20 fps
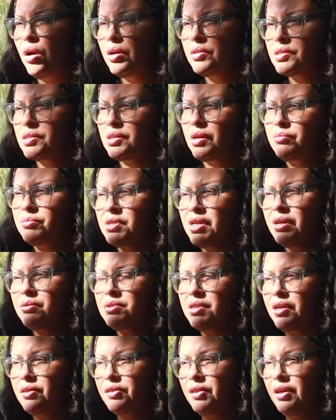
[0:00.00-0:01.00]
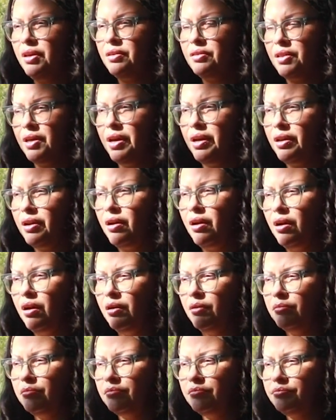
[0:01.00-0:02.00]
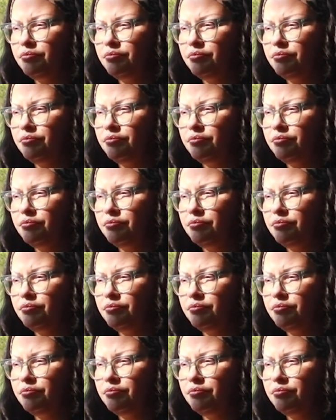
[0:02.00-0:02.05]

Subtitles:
Sometimes I think that